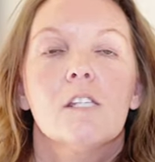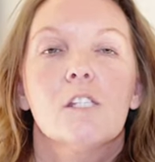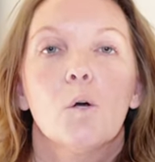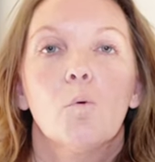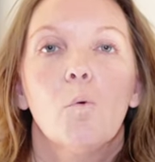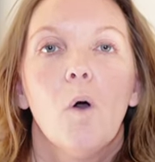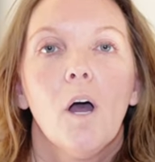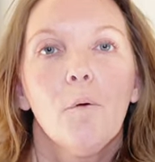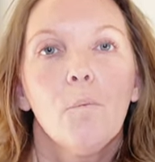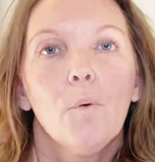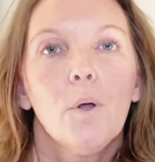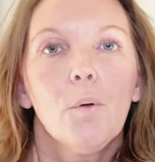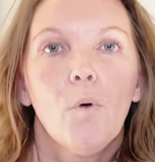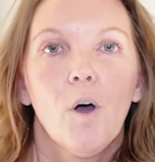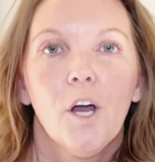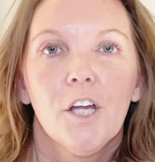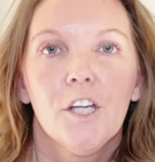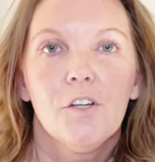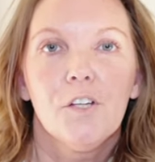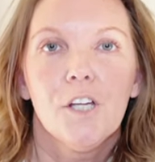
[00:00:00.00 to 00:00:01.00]
what we
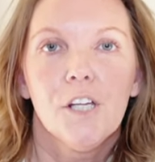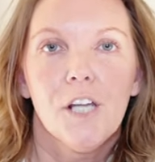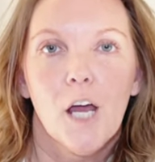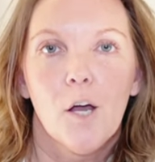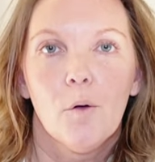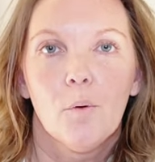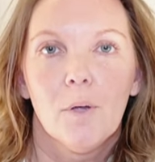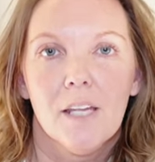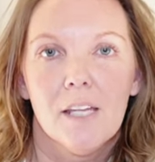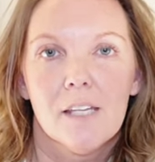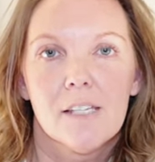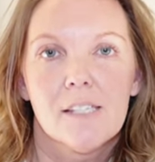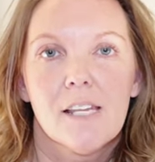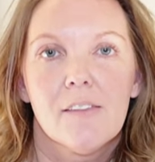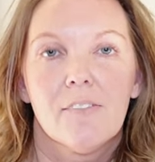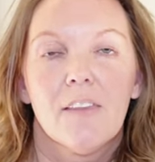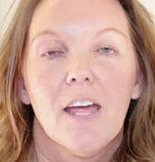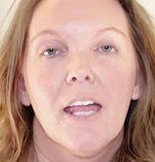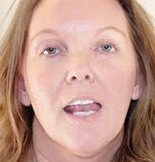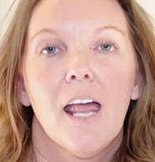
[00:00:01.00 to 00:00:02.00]
want you to know is
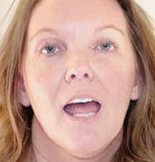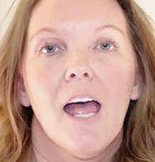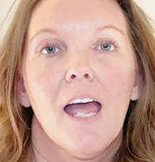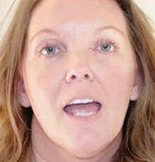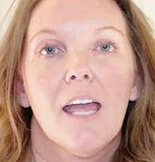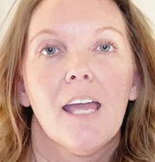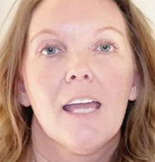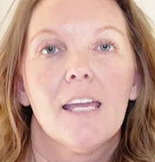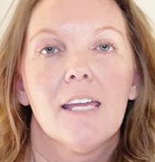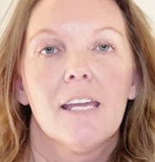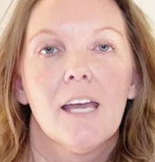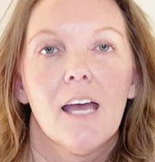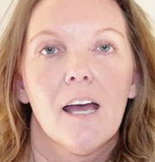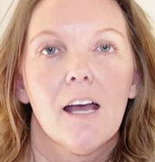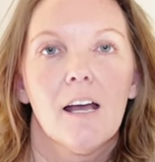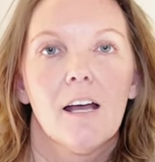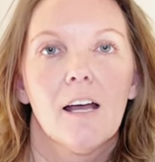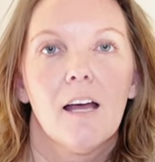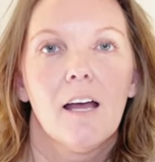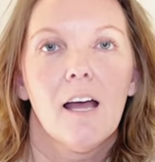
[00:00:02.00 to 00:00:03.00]
that a
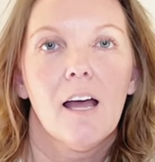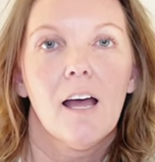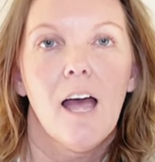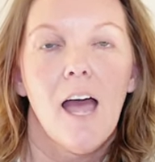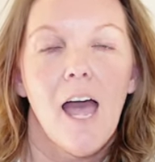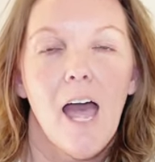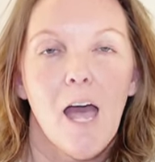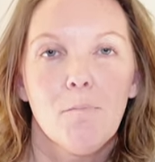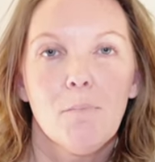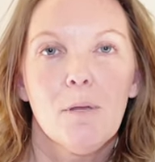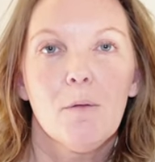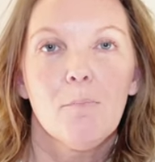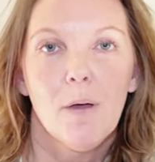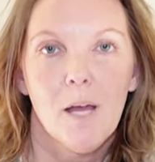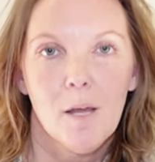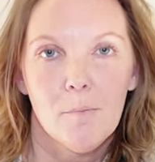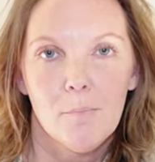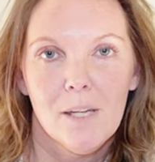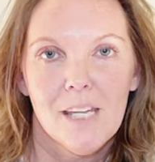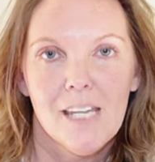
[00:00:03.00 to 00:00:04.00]
happy
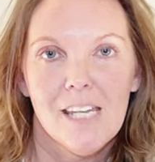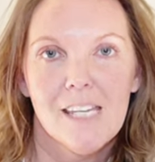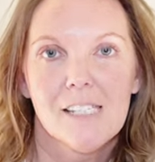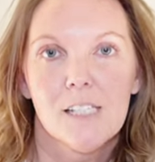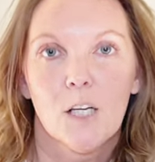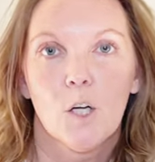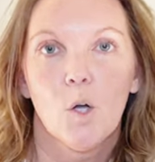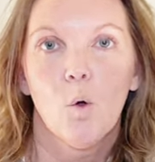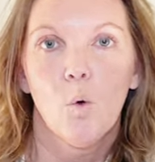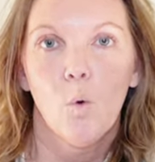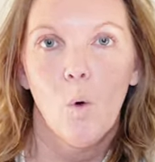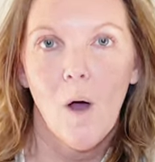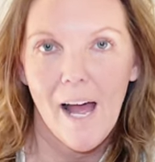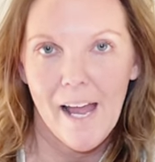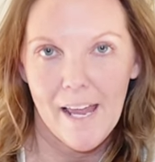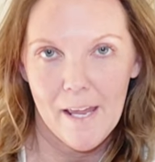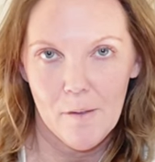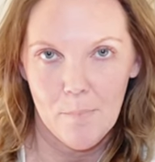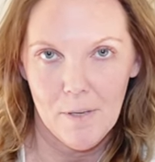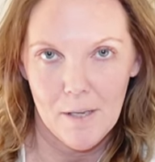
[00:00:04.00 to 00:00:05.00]
puppy is a
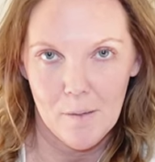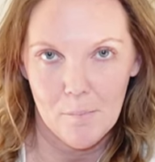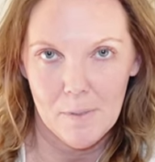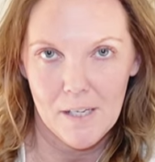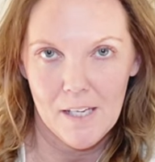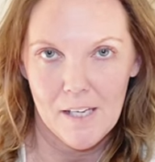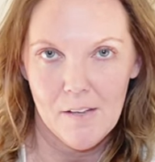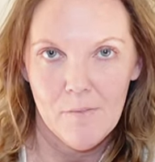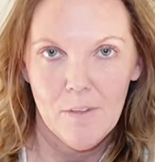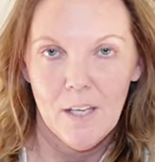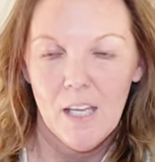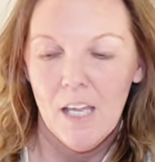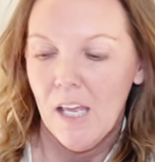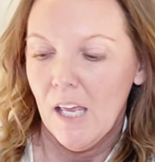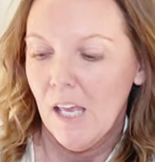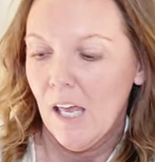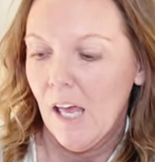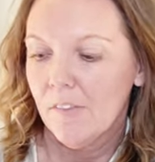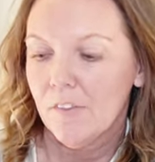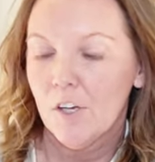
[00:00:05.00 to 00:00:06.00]
quiet puppy.
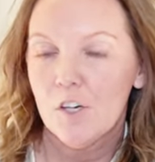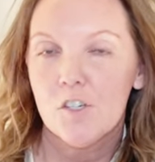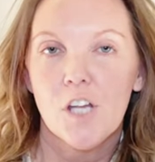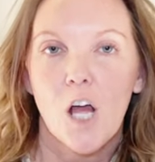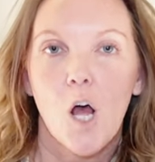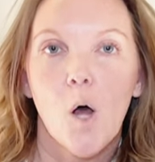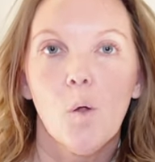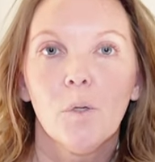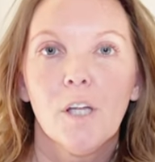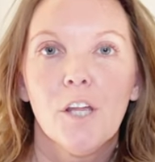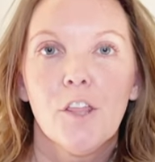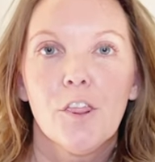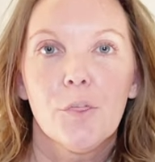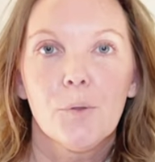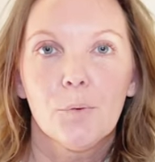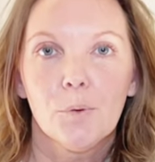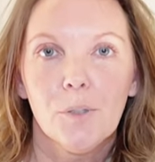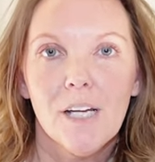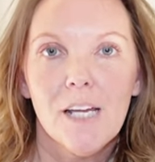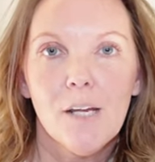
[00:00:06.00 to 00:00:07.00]
There's only
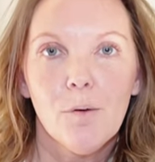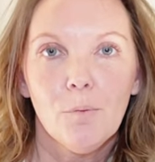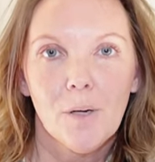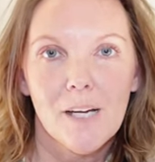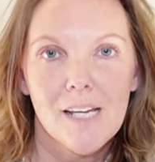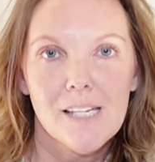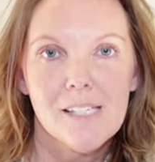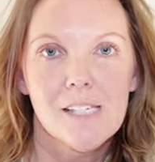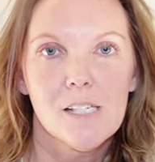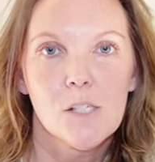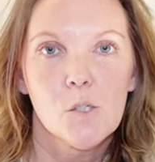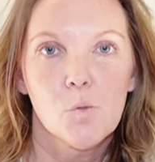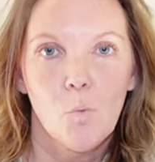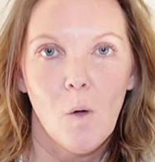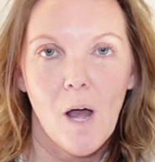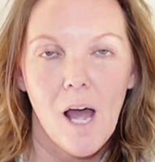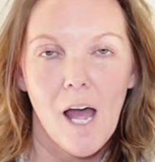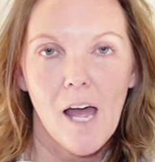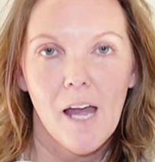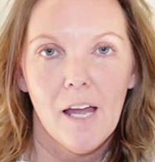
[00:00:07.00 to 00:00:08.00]
three reasons
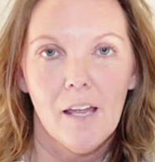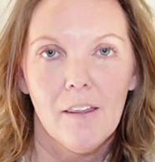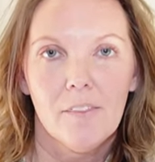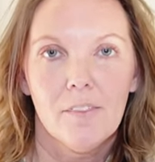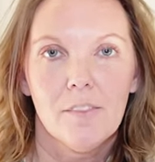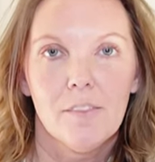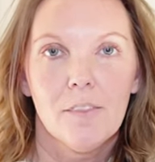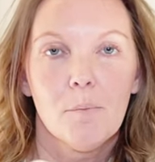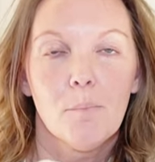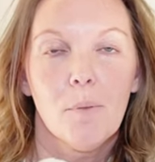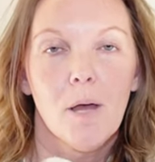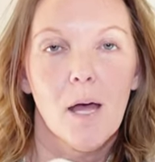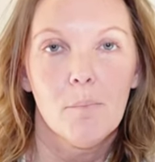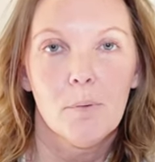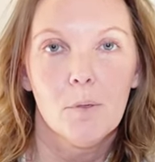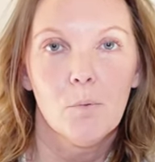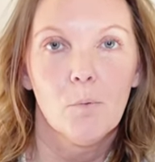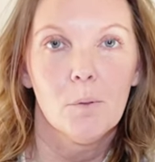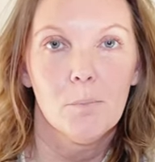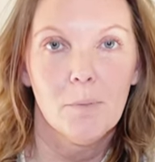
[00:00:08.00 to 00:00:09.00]
why the
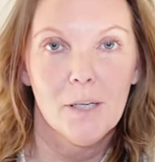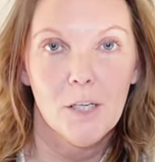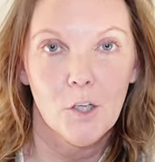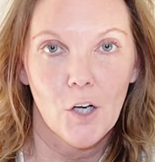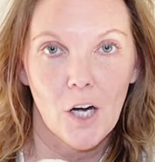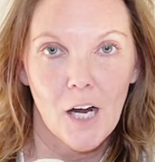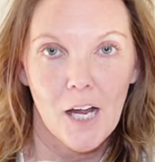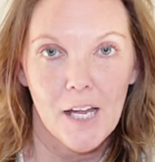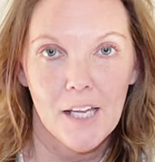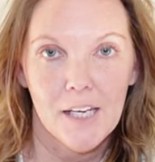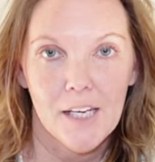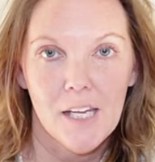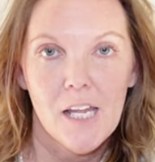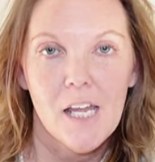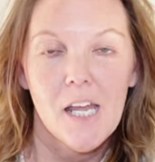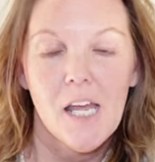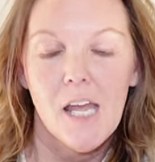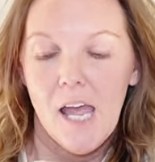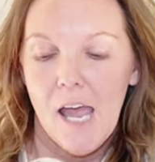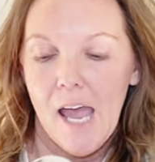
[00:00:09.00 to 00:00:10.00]
puppy would be crying,
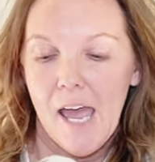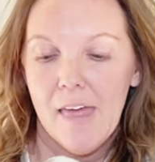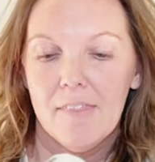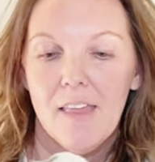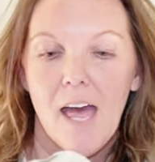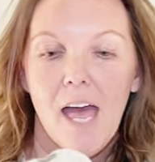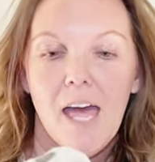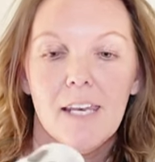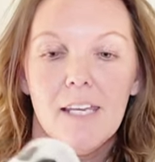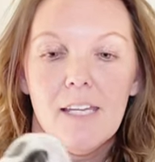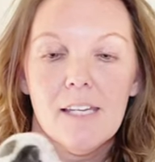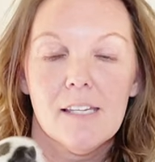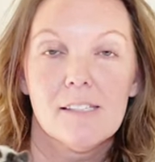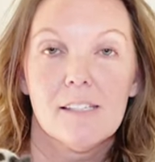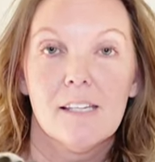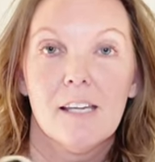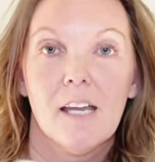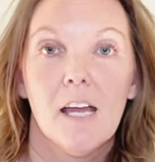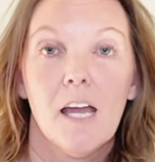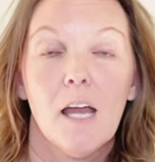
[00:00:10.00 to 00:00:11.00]
and that is,
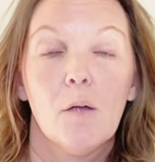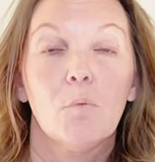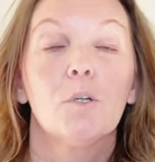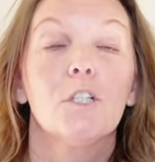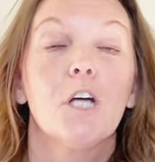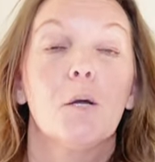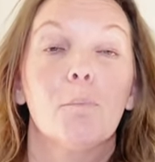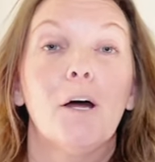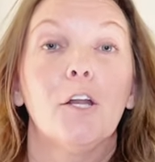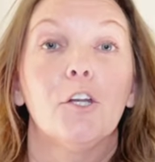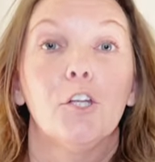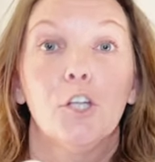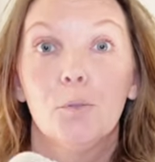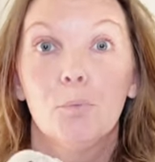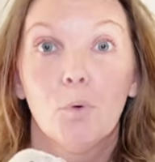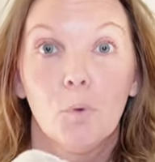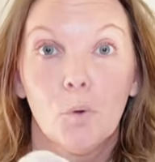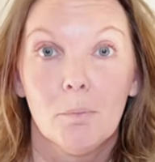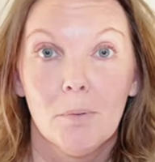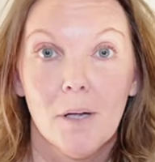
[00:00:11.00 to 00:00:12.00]
and we're talking about
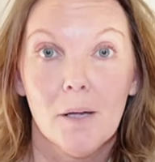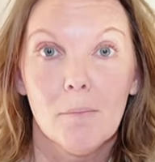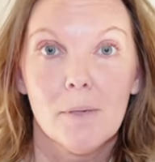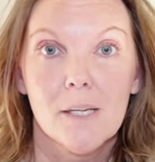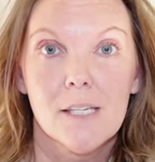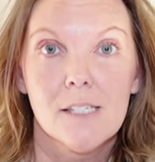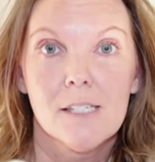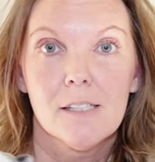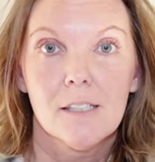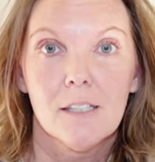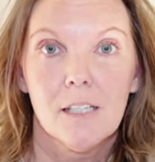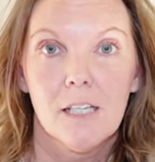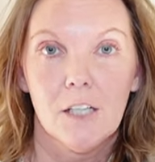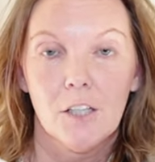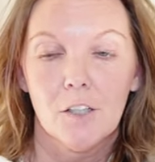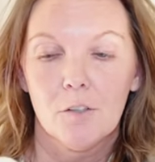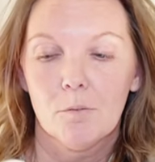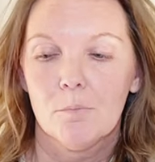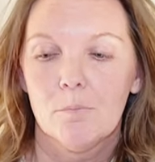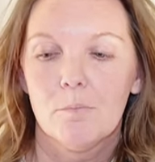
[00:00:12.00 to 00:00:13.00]
newborn puppies
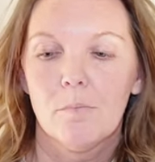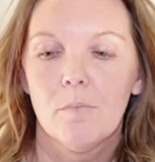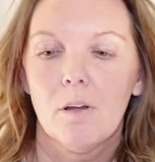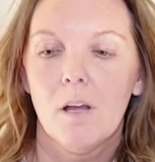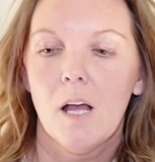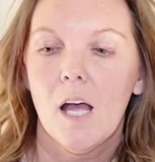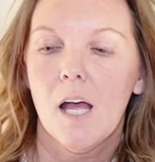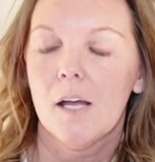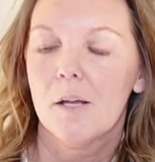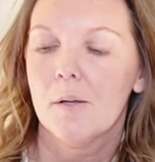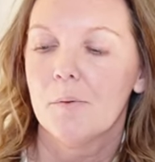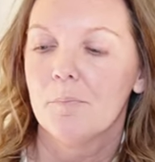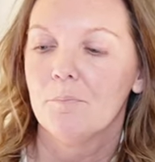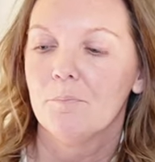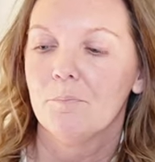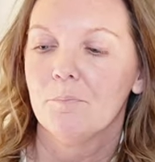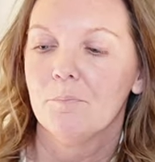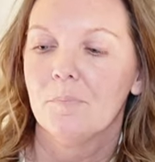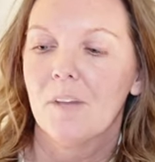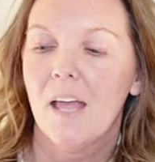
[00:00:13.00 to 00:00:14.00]
here, um,
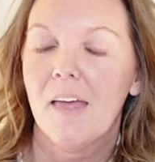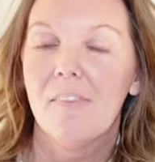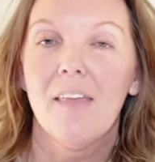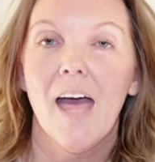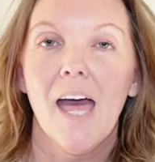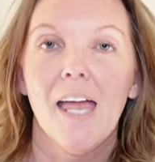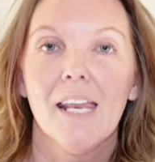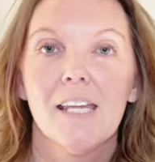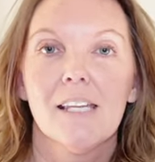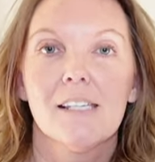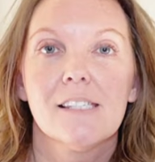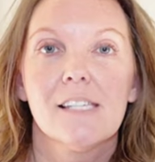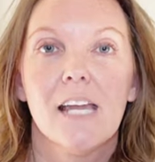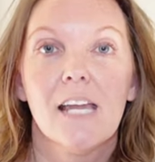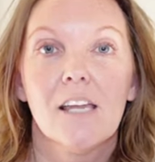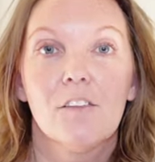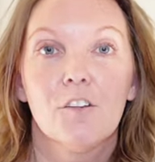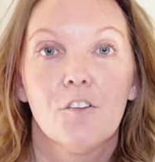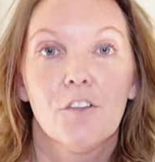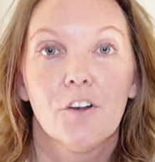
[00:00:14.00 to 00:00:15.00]
and that is
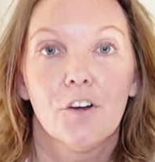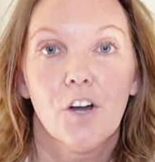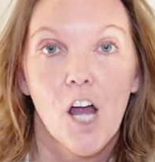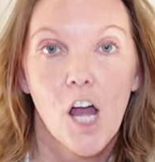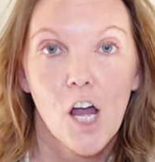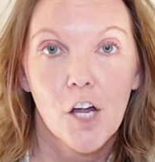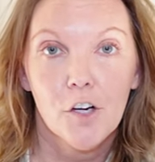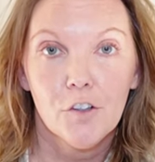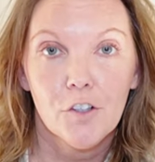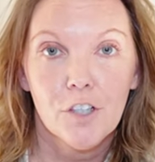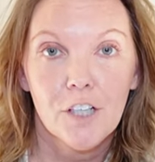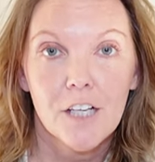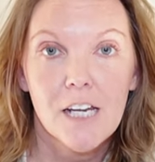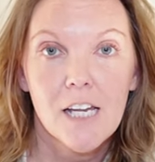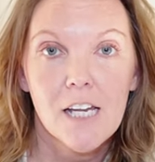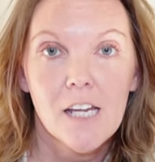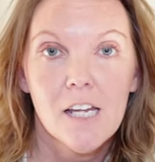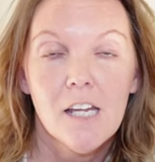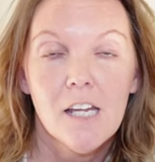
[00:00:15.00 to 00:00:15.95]
either they're hungry,